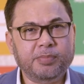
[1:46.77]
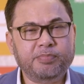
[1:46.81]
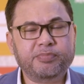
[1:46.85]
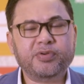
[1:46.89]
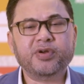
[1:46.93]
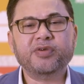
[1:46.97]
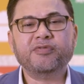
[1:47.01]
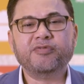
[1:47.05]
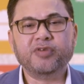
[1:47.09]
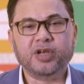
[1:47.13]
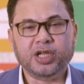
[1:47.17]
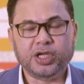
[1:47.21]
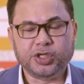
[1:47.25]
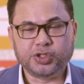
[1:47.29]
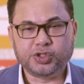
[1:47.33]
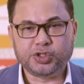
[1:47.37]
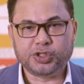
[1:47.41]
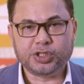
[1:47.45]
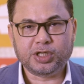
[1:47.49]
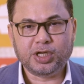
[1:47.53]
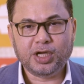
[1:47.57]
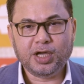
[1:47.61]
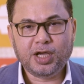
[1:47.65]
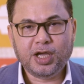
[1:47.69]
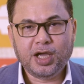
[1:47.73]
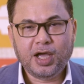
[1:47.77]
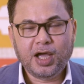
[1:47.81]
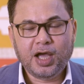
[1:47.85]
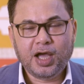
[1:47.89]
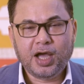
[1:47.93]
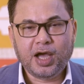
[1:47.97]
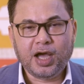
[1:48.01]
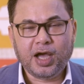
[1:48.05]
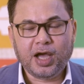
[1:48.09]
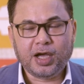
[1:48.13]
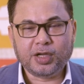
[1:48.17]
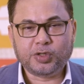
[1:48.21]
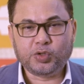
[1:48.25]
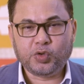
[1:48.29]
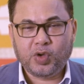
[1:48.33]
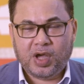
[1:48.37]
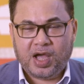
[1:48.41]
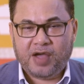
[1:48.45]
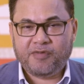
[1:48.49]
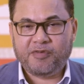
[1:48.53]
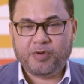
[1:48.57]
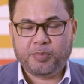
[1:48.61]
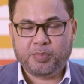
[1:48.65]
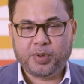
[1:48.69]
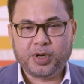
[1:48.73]
privileged to
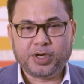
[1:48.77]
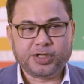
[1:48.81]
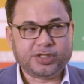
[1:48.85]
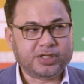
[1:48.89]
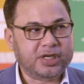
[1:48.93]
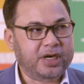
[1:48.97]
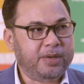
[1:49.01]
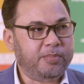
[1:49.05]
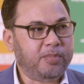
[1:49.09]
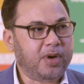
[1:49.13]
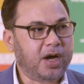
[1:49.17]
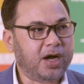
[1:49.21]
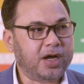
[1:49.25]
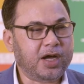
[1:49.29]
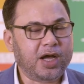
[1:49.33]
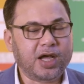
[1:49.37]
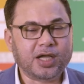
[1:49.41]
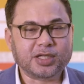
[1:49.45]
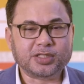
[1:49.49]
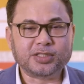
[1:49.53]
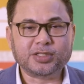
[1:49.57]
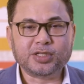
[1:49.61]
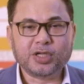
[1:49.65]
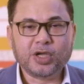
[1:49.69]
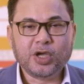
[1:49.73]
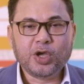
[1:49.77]
have a person among us